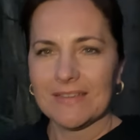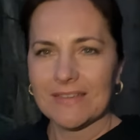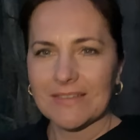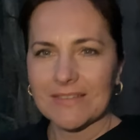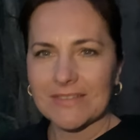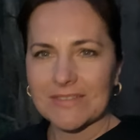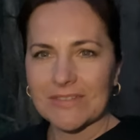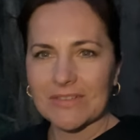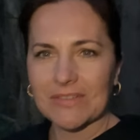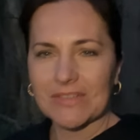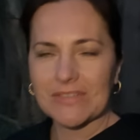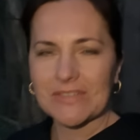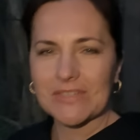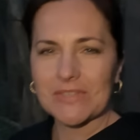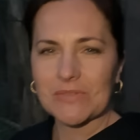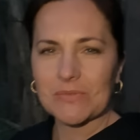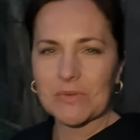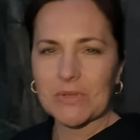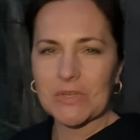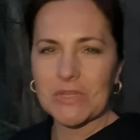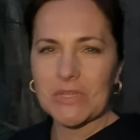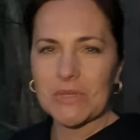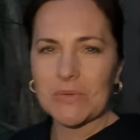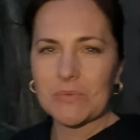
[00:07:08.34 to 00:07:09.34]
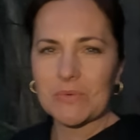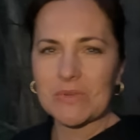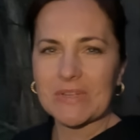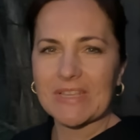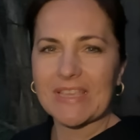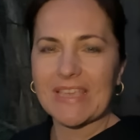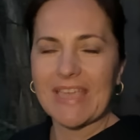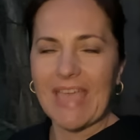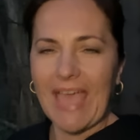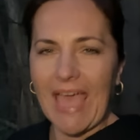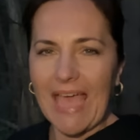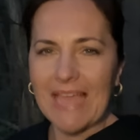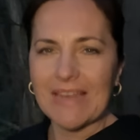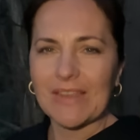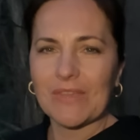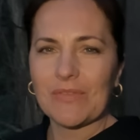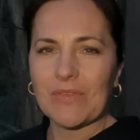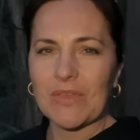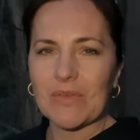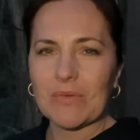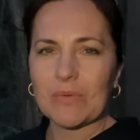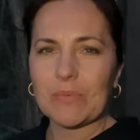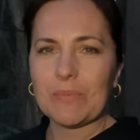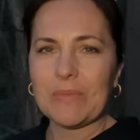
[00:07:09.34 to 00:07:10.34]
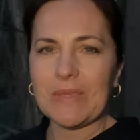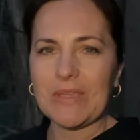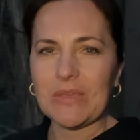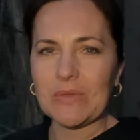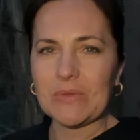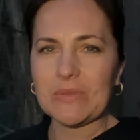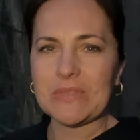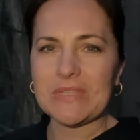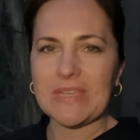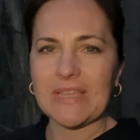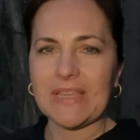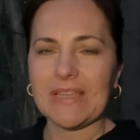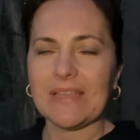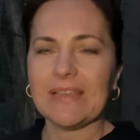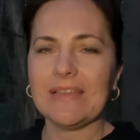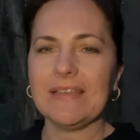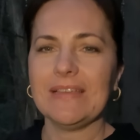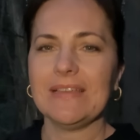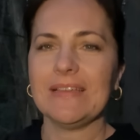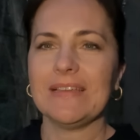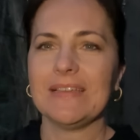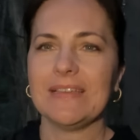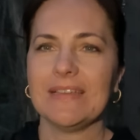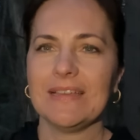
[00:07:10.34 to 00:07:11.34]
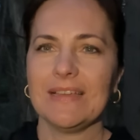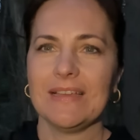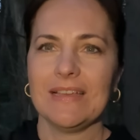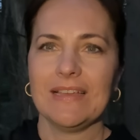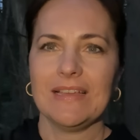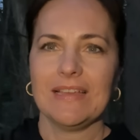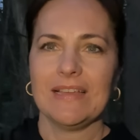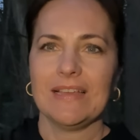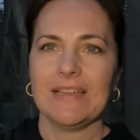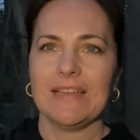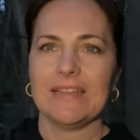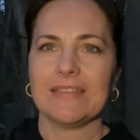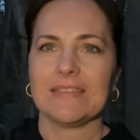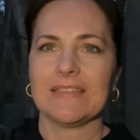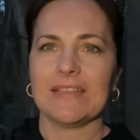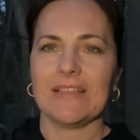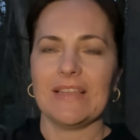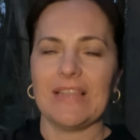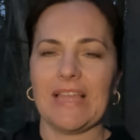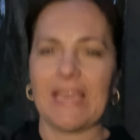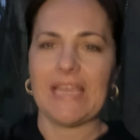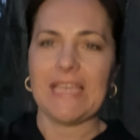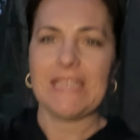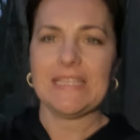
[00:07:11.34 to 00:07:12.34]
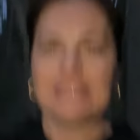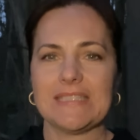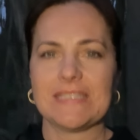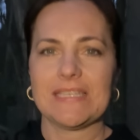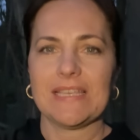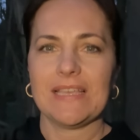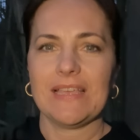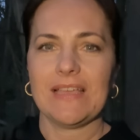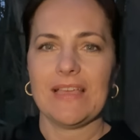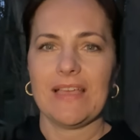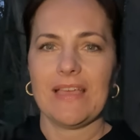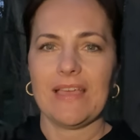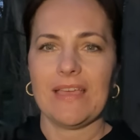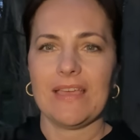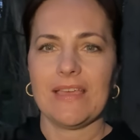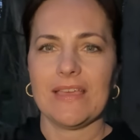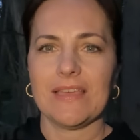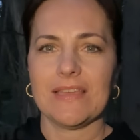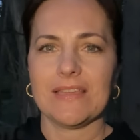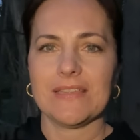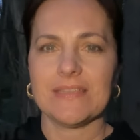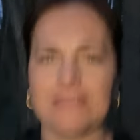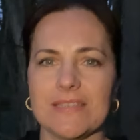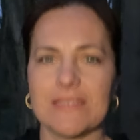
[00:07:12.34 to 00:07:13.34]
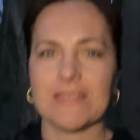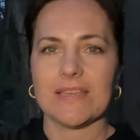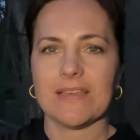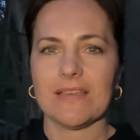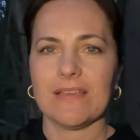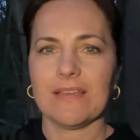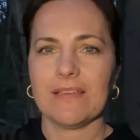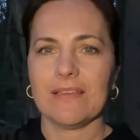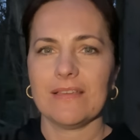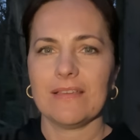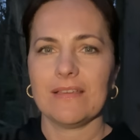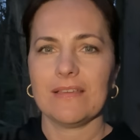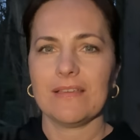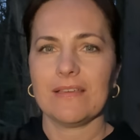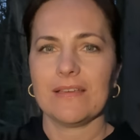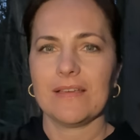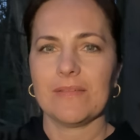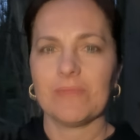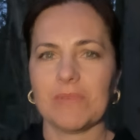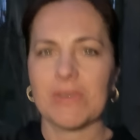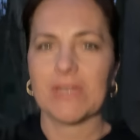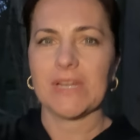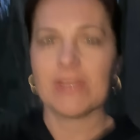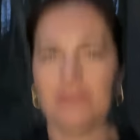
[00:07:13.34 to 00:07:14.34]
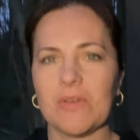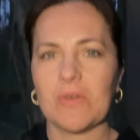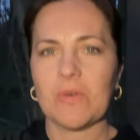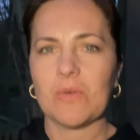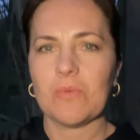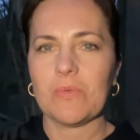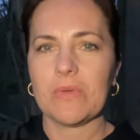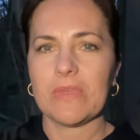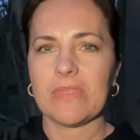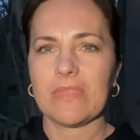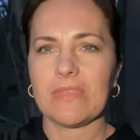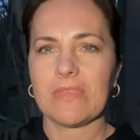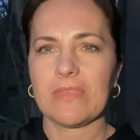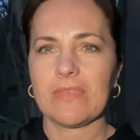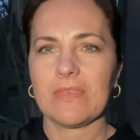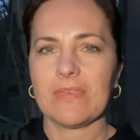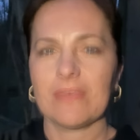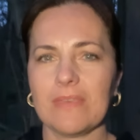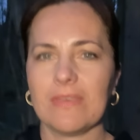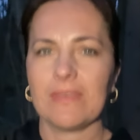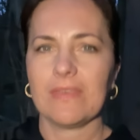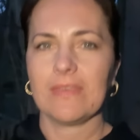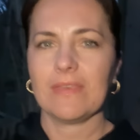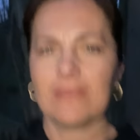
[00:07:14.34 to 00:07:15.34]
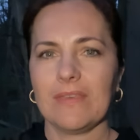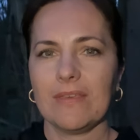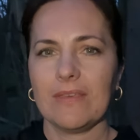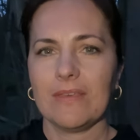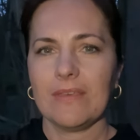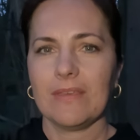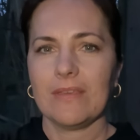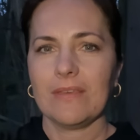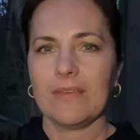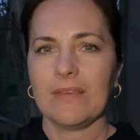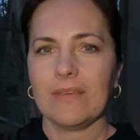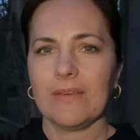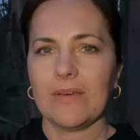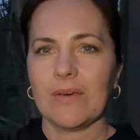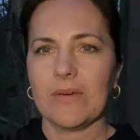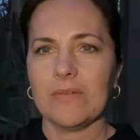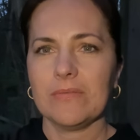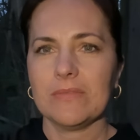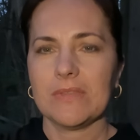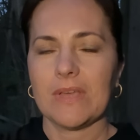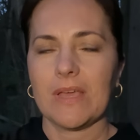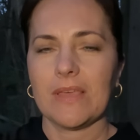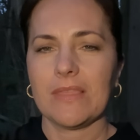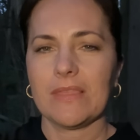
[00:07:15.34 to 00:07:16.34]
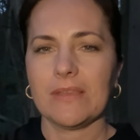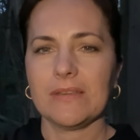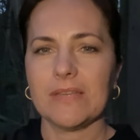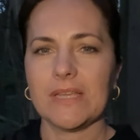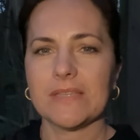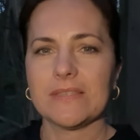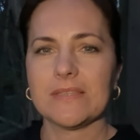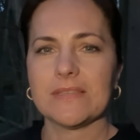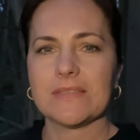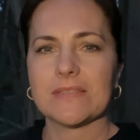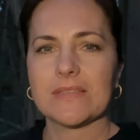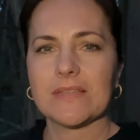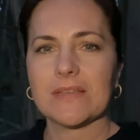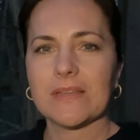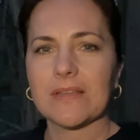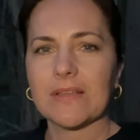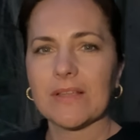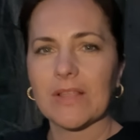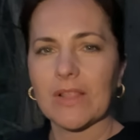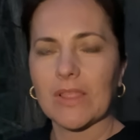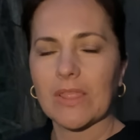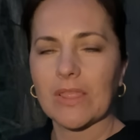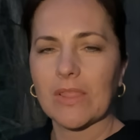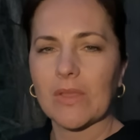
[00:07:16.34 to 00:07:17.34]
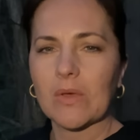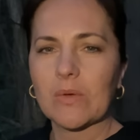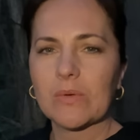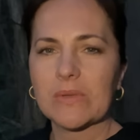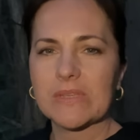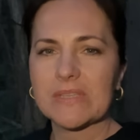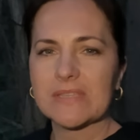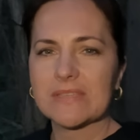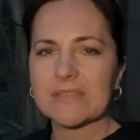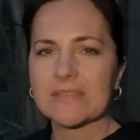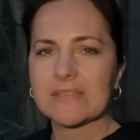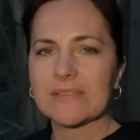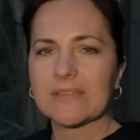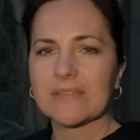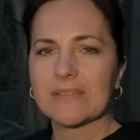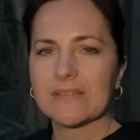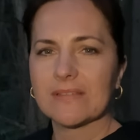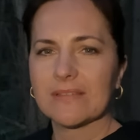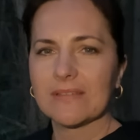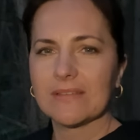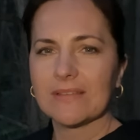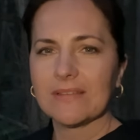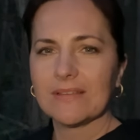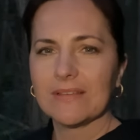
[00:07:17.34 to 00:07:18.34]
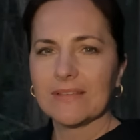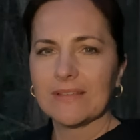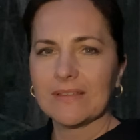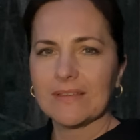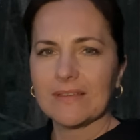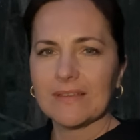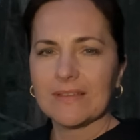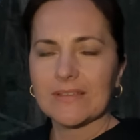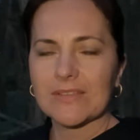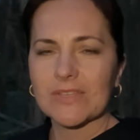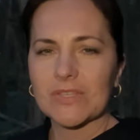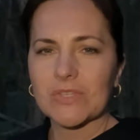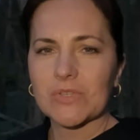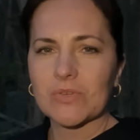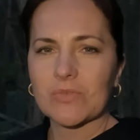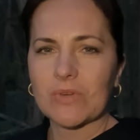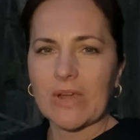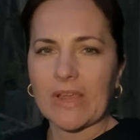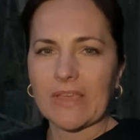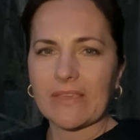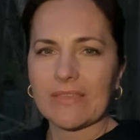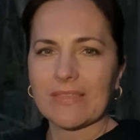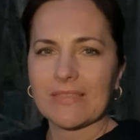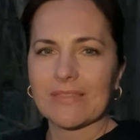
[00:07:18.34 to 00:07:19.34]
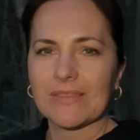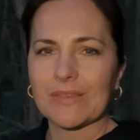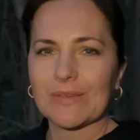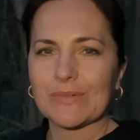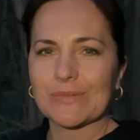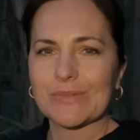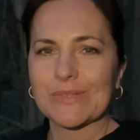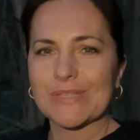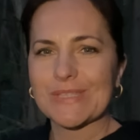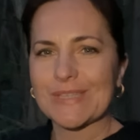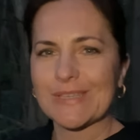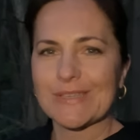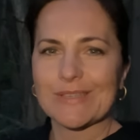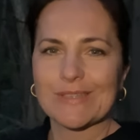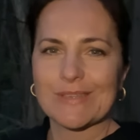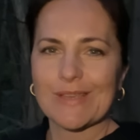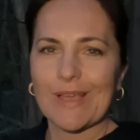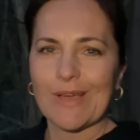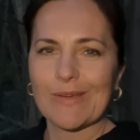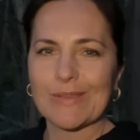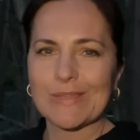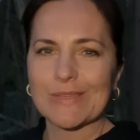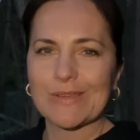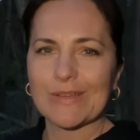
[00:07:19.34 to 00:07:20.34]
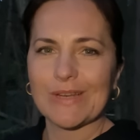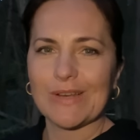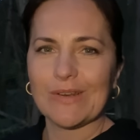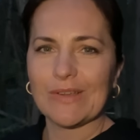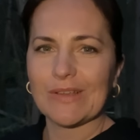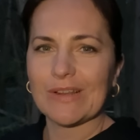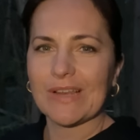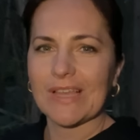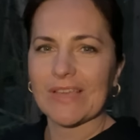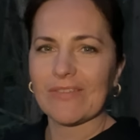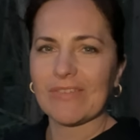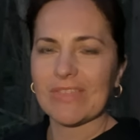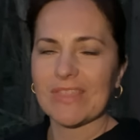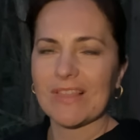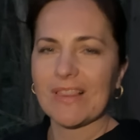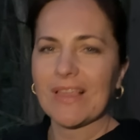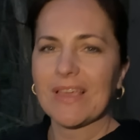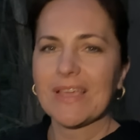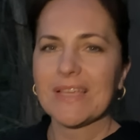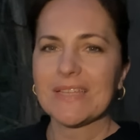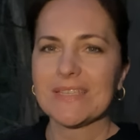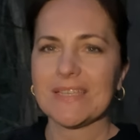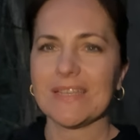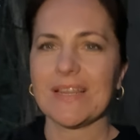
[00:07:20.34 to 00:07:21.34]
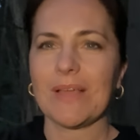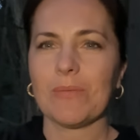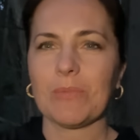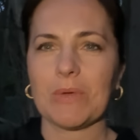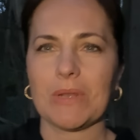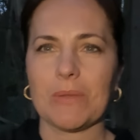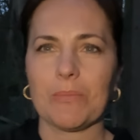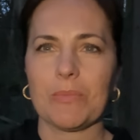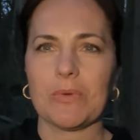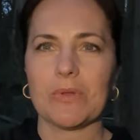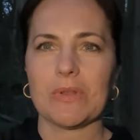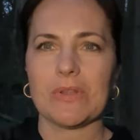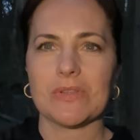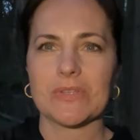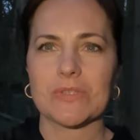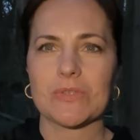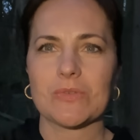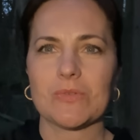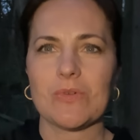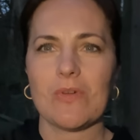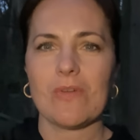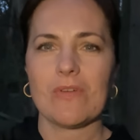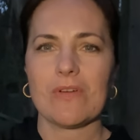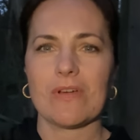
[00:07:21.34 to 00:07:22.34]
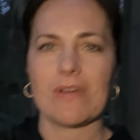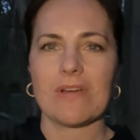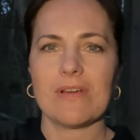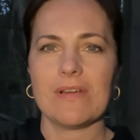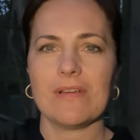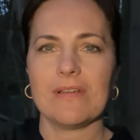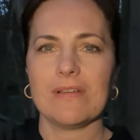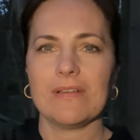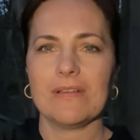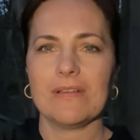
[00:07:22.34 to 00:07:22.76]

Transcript: So this is what you would get if you would be using the light, and I'm gonna go with, I think that is the lowest strength, so this is how it's gonna look like with the light, and I'm gonna put stronger.